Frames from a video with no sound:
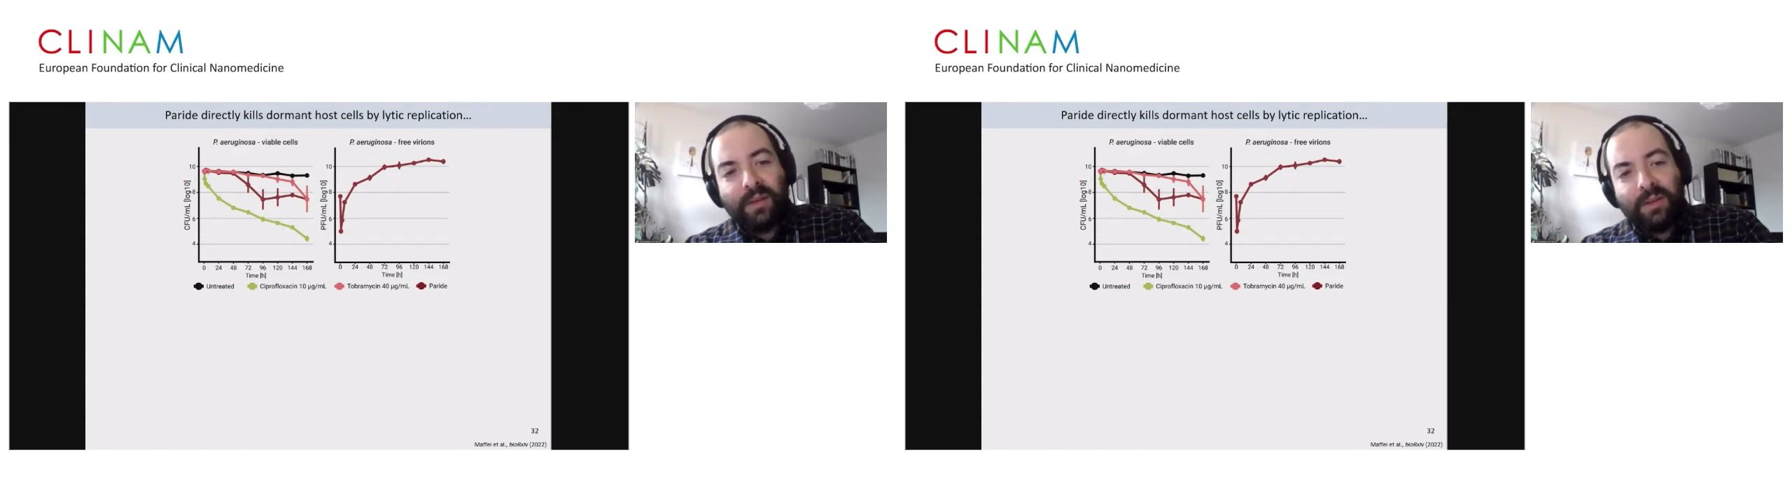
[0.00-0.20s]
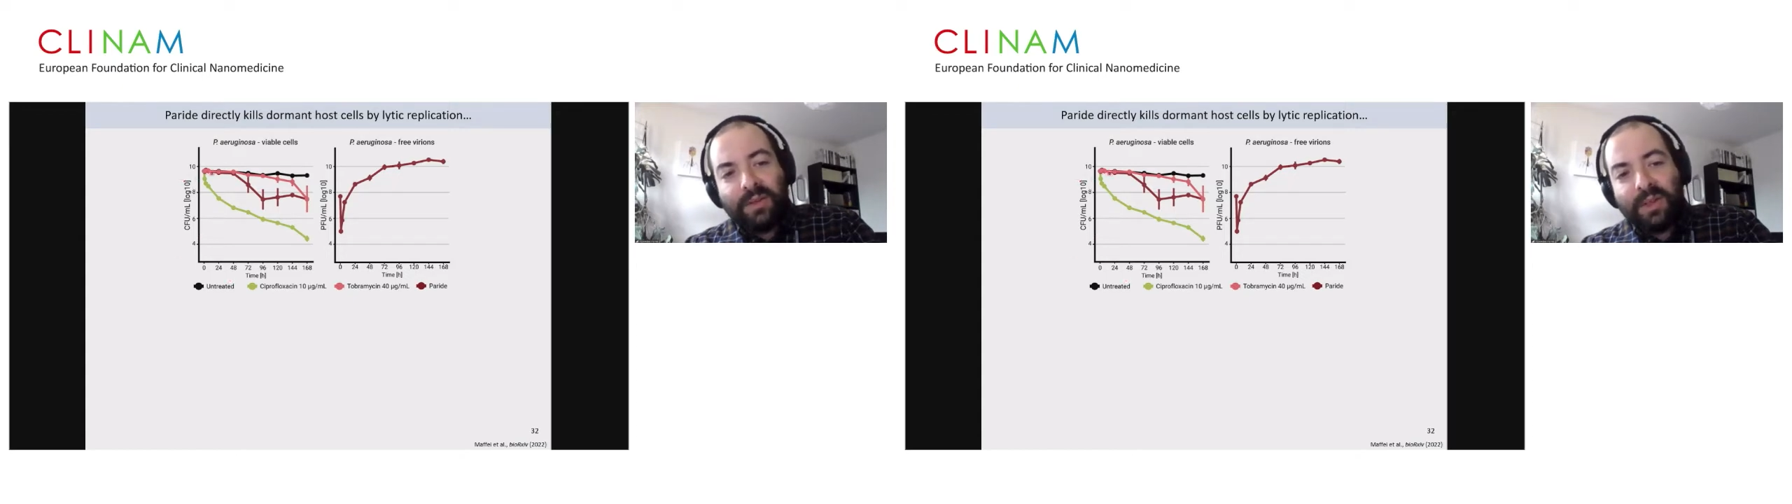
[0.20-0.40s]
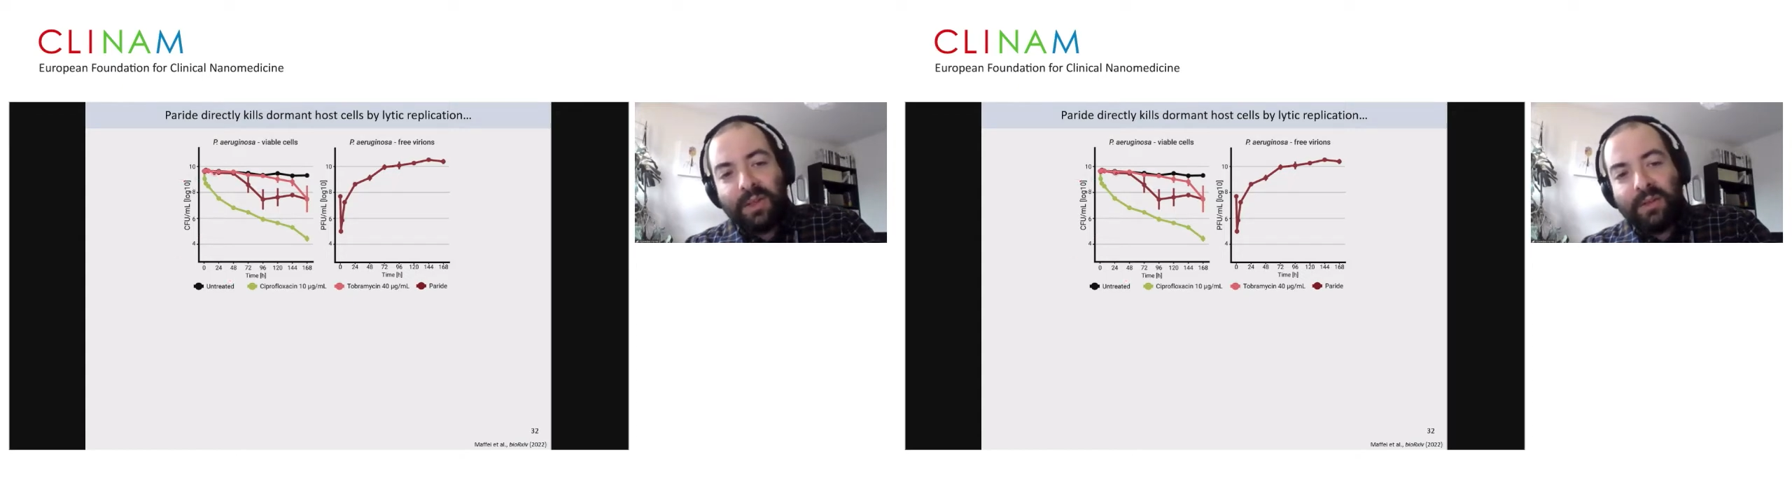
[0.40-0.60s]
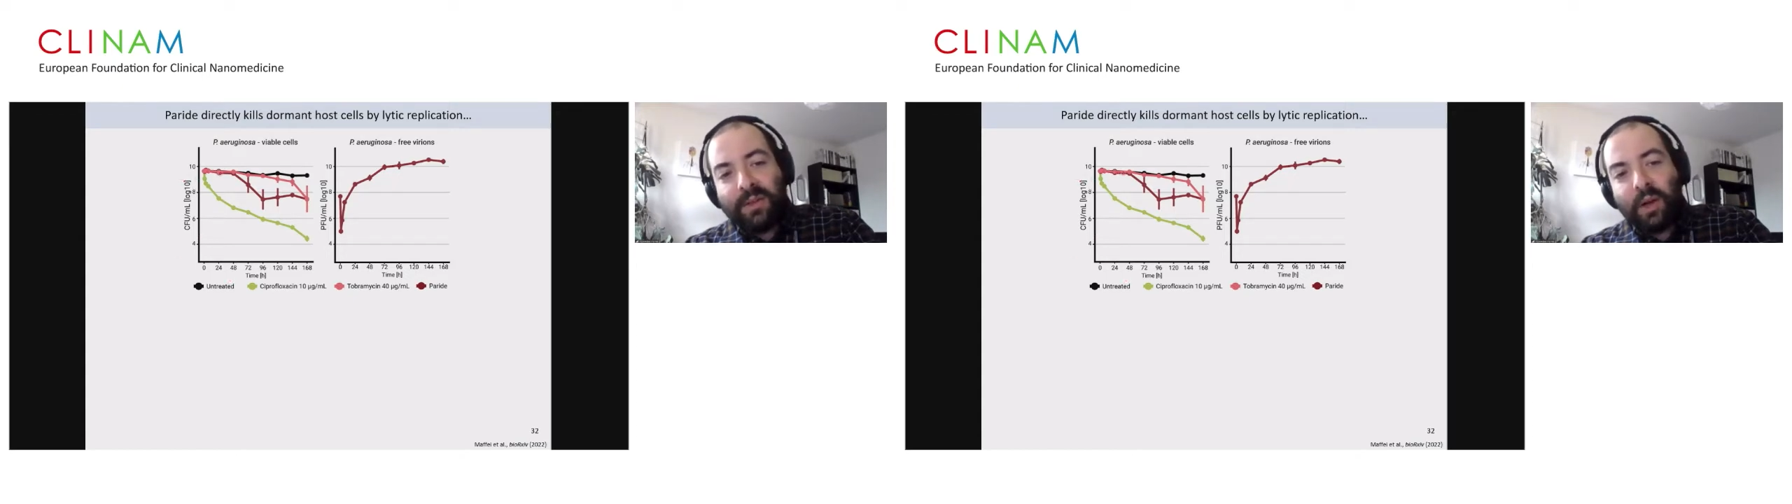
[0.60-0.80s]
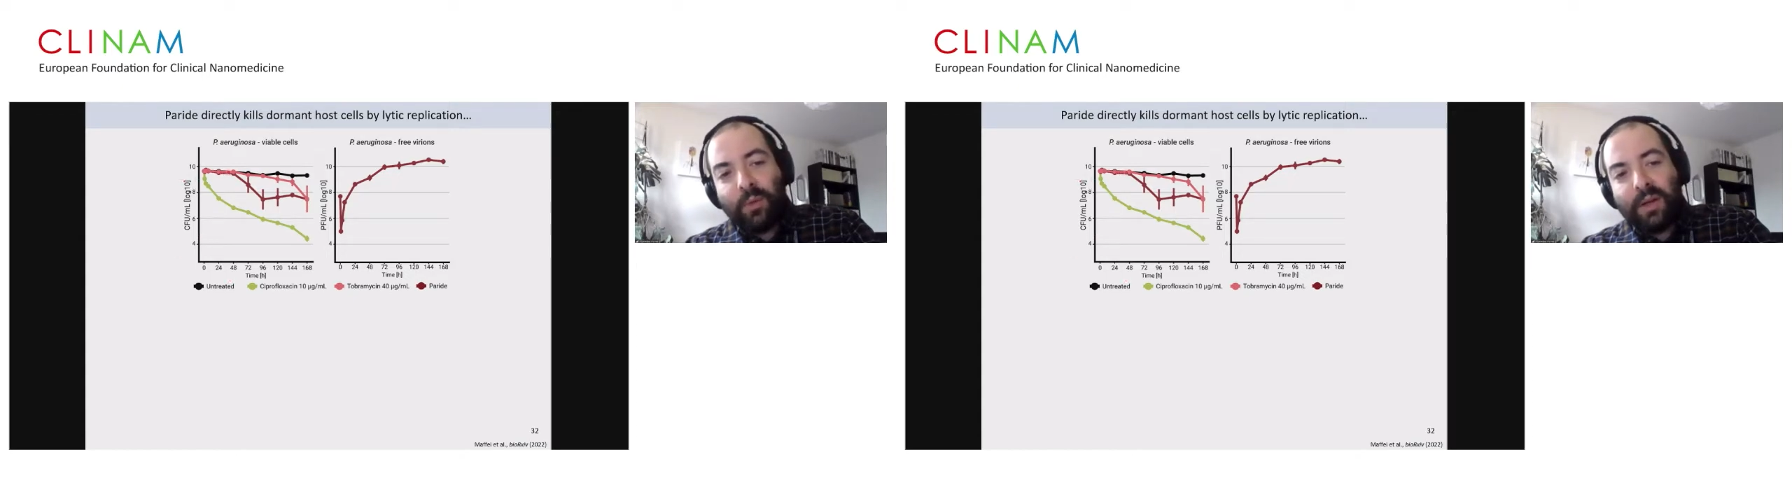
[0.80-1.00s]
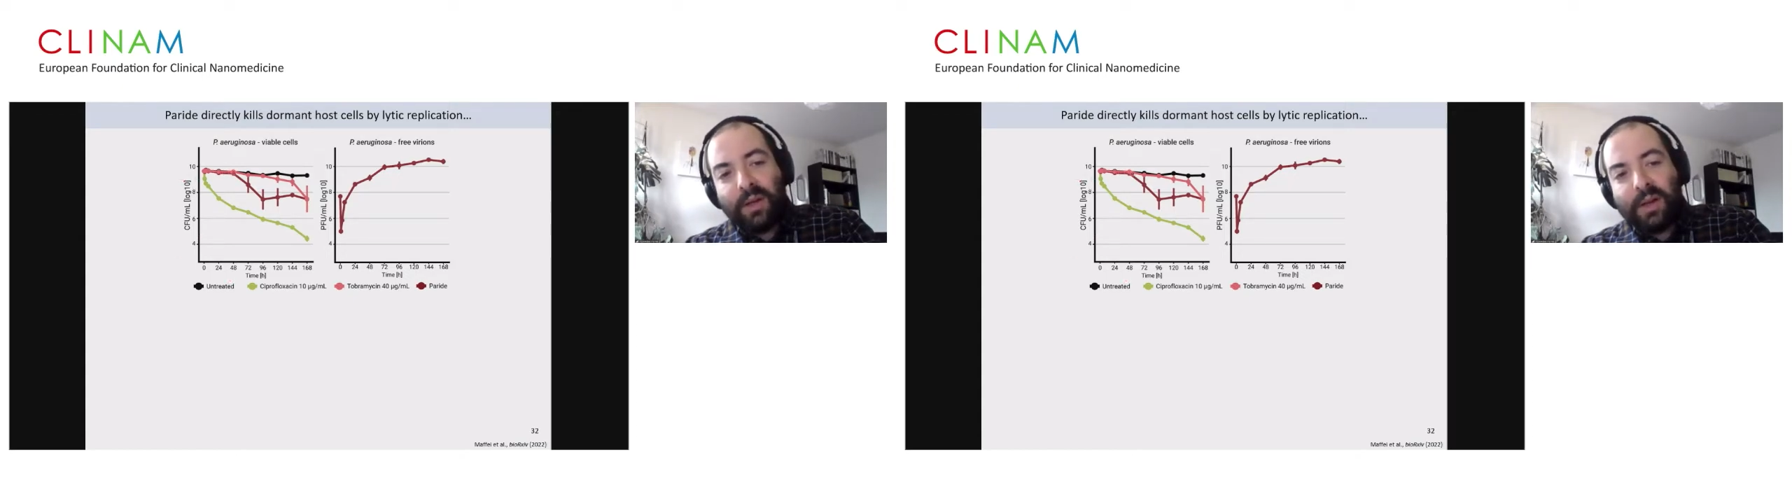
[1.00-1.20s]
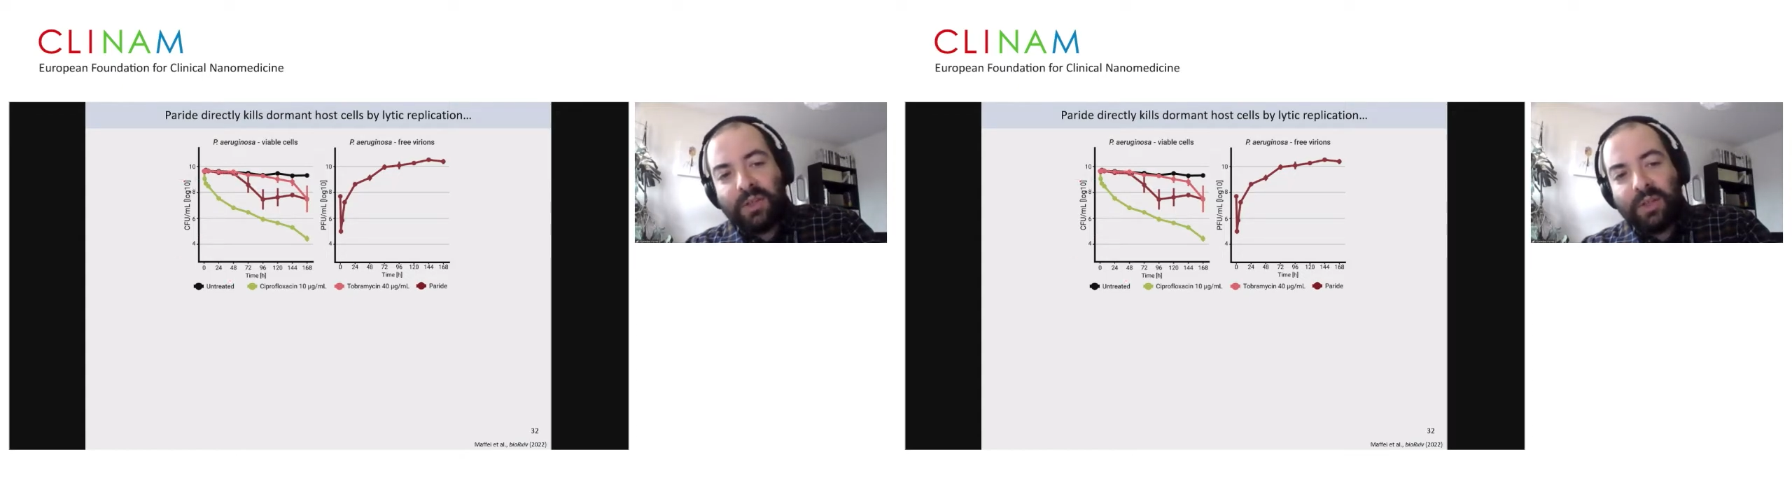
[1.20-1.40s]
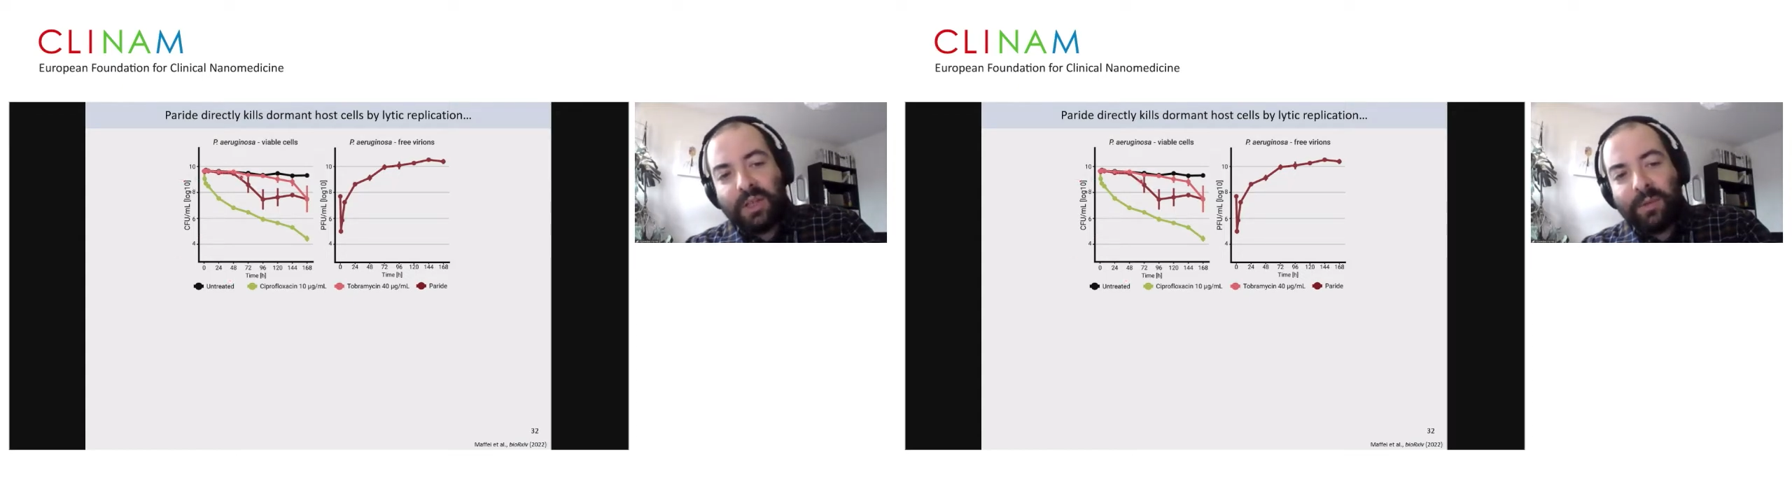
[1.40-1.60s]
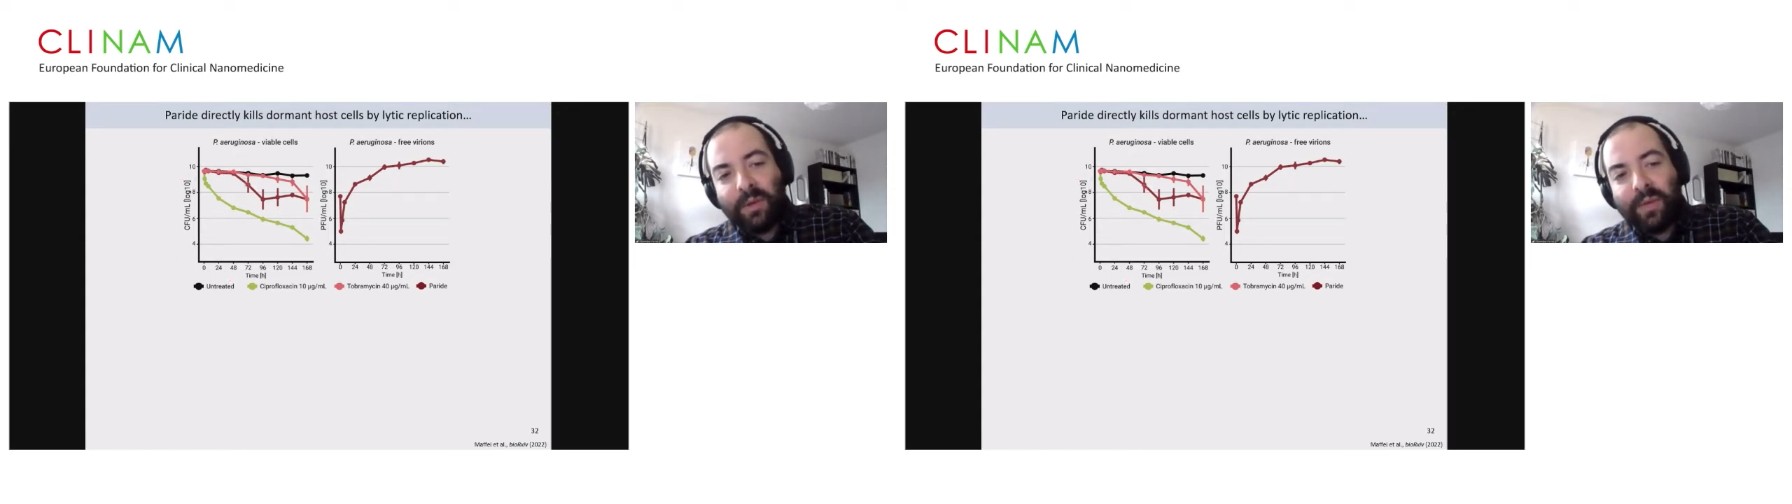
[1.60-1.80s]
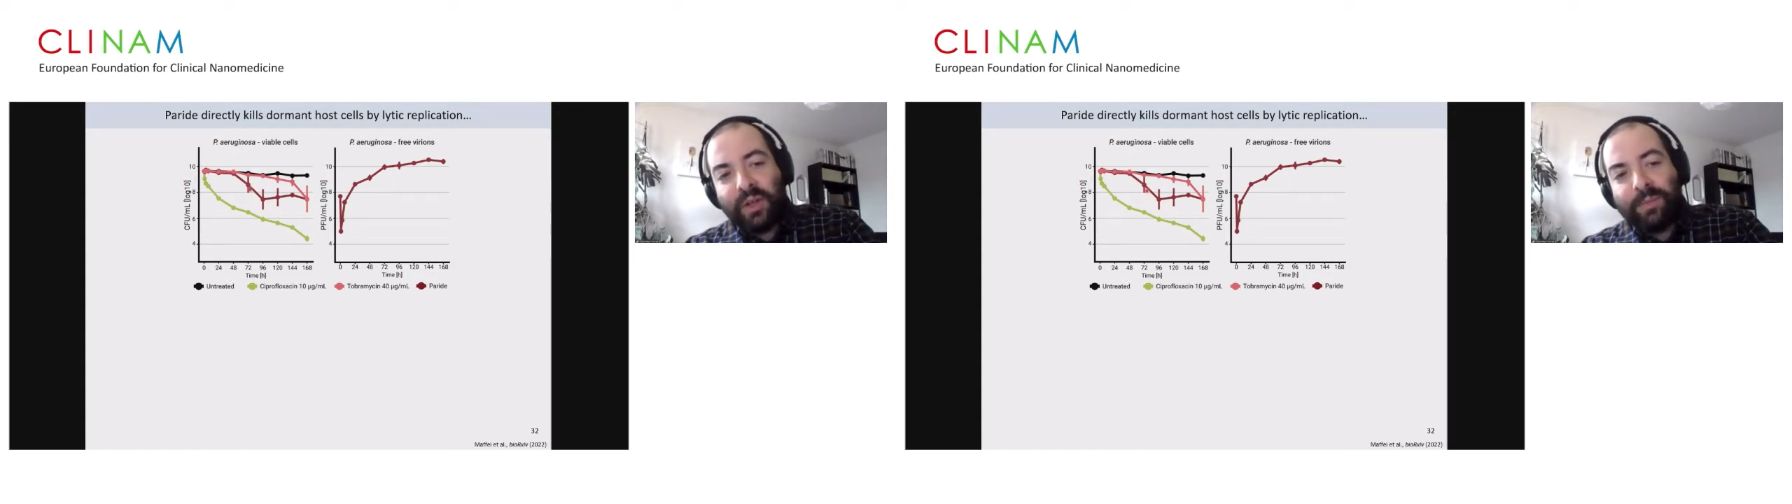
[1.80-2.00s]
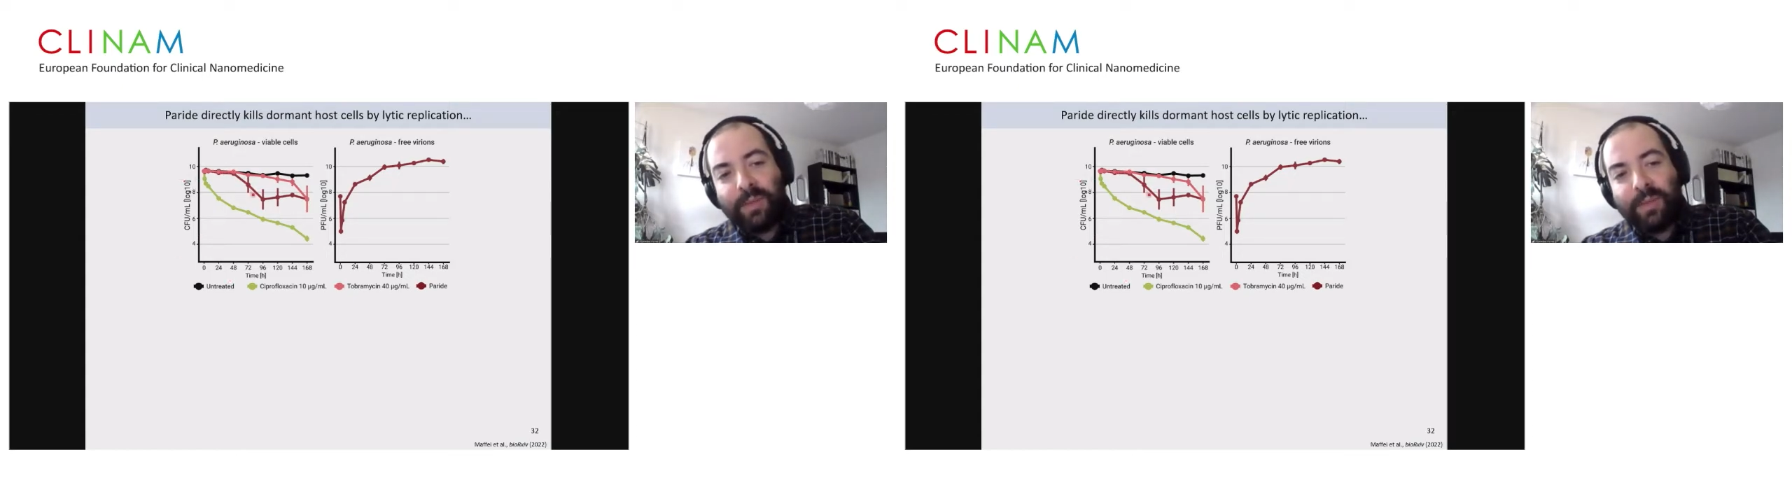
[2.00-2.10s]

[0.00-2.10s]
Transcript: You see the dark red culture is with phage